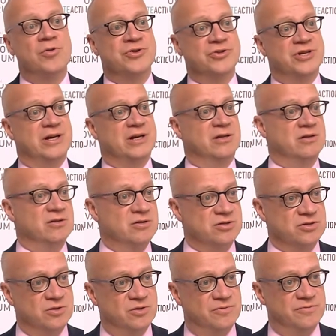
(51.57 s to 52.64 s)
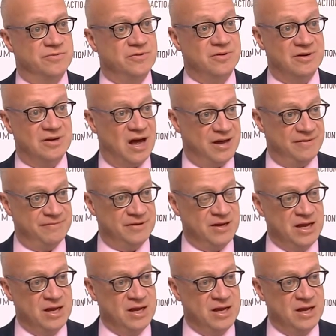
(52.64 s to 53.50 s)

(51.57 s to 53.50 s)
the sectors of life.